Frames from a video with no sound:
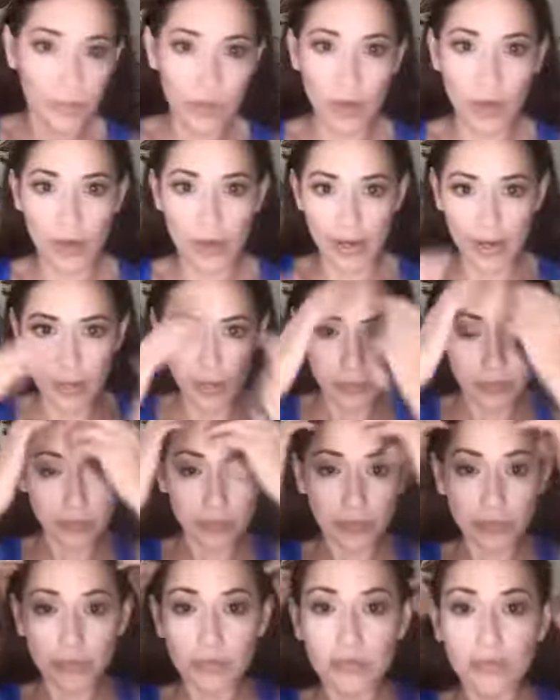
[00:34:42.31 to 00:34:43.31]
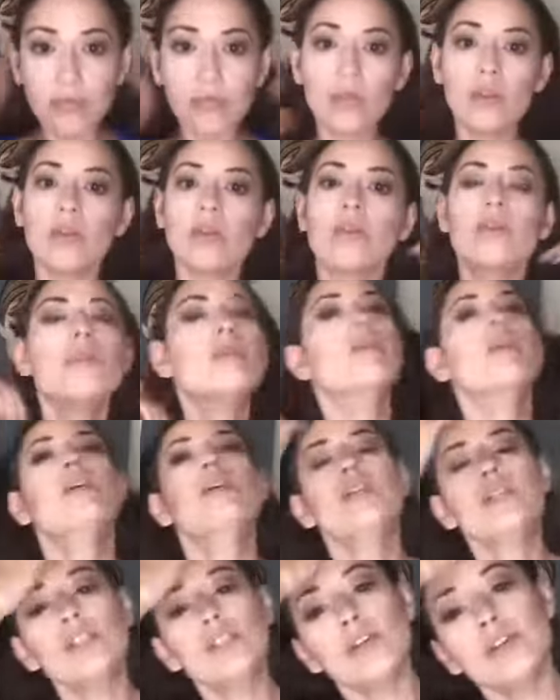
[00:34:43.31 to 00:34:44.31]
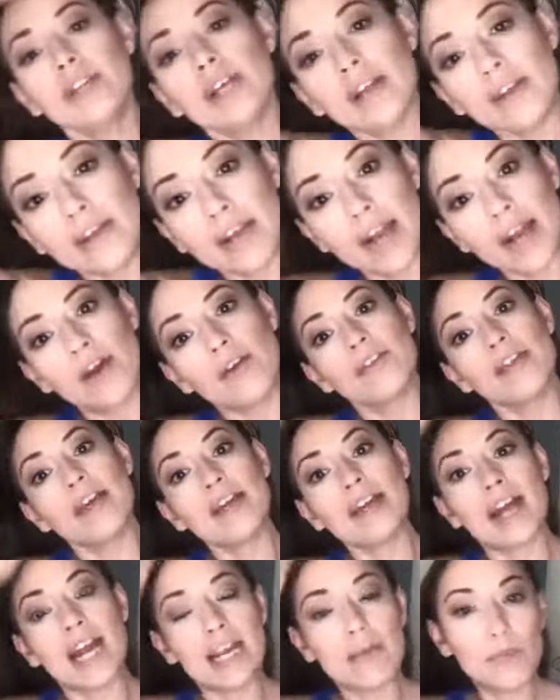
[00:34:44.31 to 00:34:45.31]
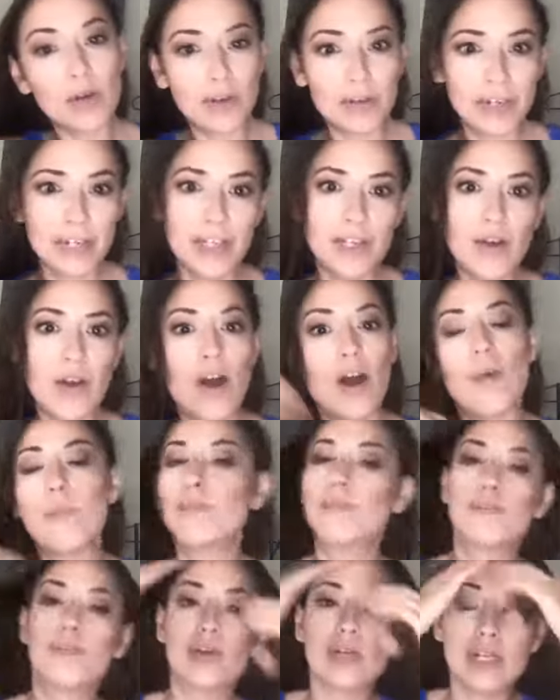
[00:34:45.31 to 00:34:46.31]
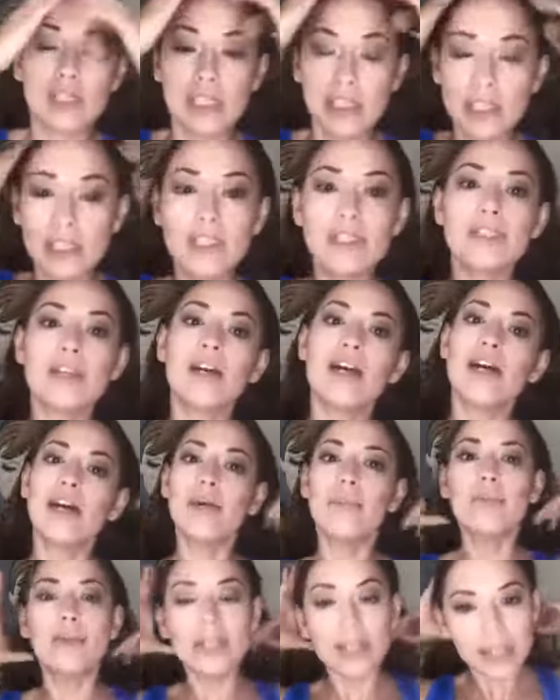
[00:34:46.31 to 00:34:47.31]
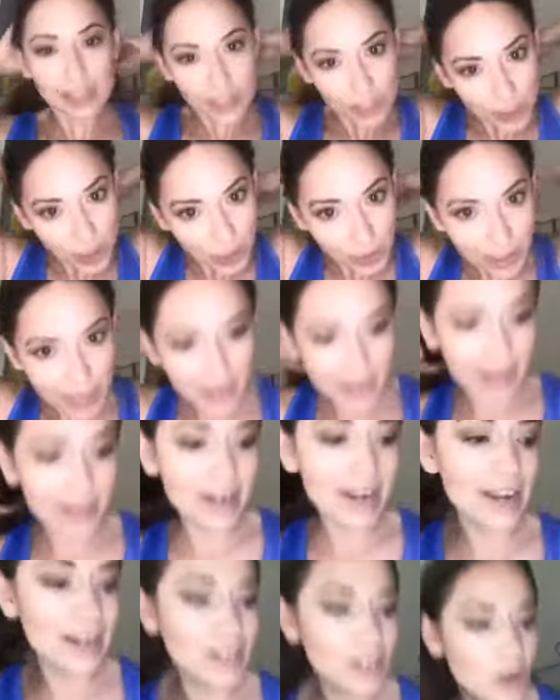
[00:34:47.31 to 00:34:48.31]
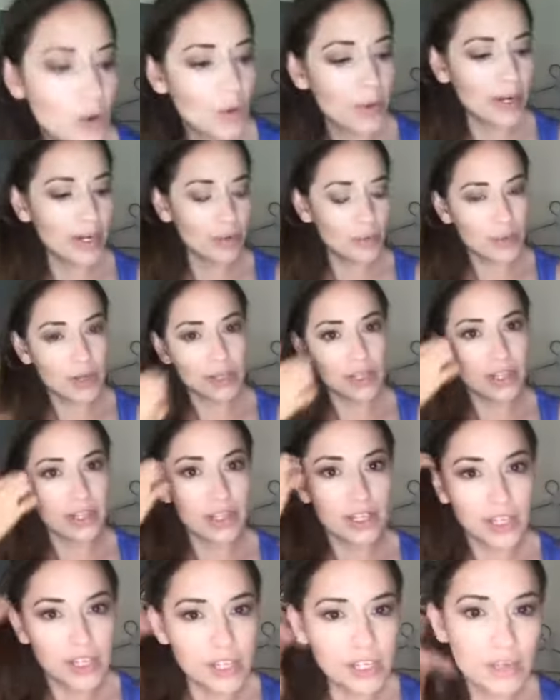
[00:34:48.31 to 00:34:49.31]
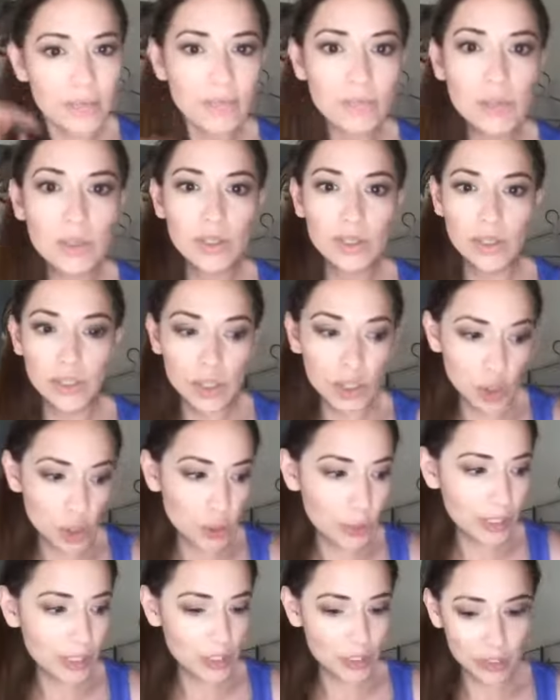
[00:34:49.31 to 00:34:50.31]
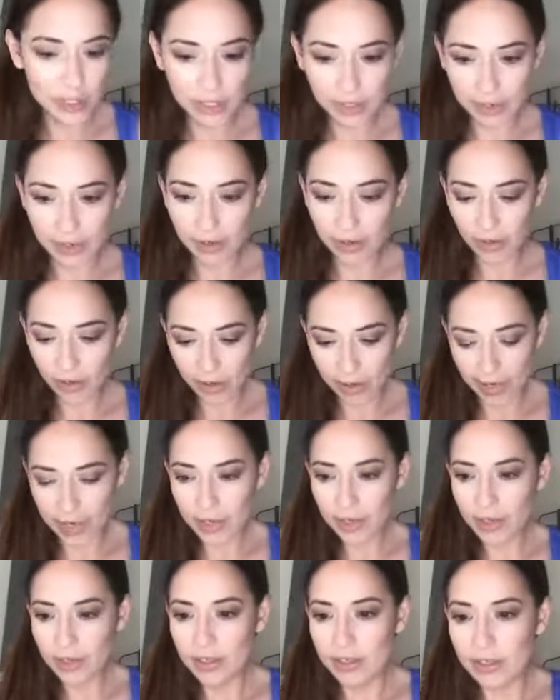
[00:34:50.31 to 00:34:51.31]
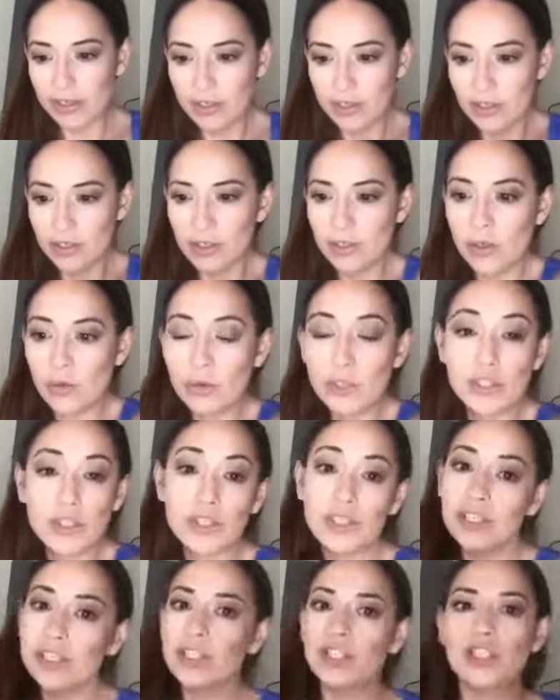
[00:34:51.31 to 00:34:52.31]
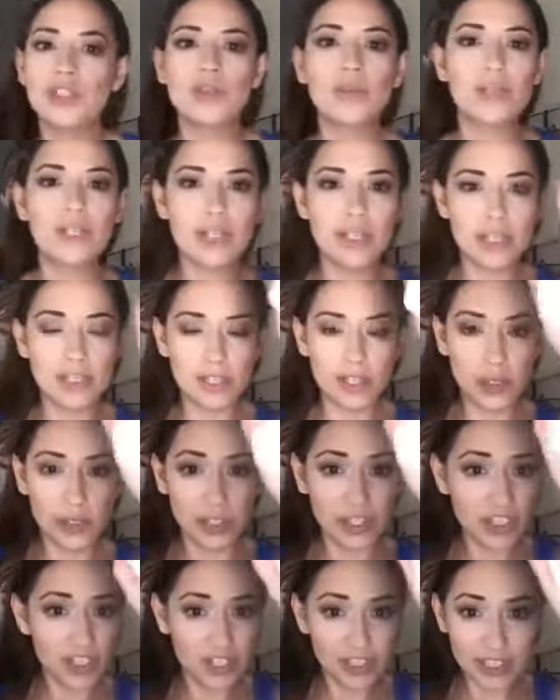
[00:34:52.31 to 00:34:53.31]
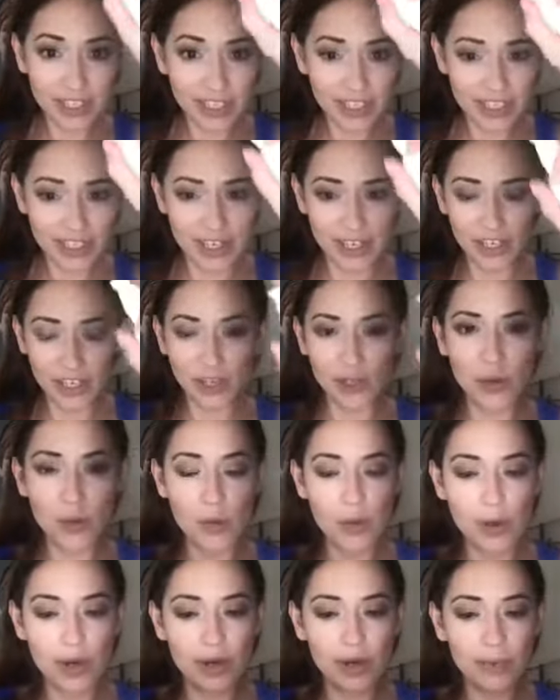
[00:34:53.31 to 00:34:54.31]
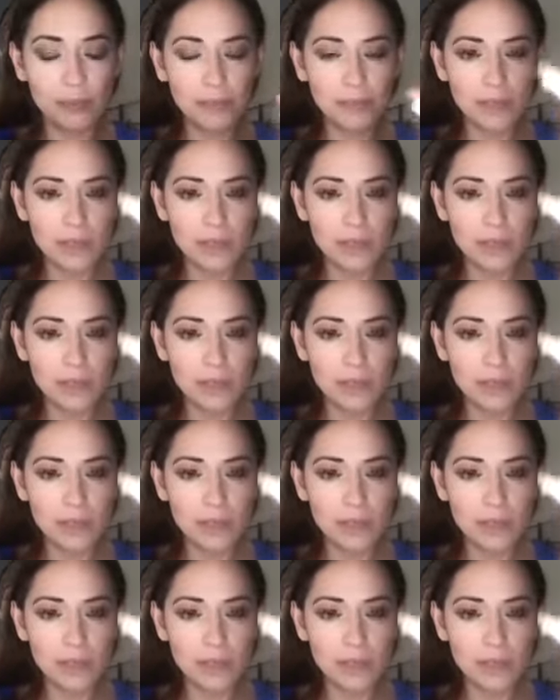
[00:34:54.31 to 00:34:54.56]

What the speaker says: All right, so that now that I'm already all bronzed up, let's go ahead and go in with the Dewy look again. All right, so what you're gonna do is you're just gonna get your